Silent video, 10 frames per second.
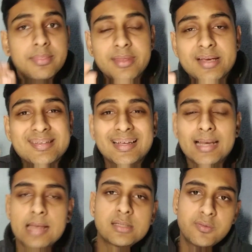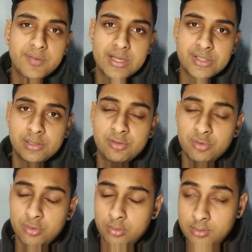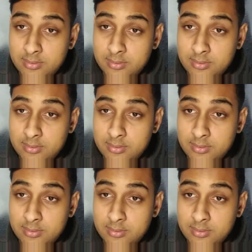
there's a classification it uh,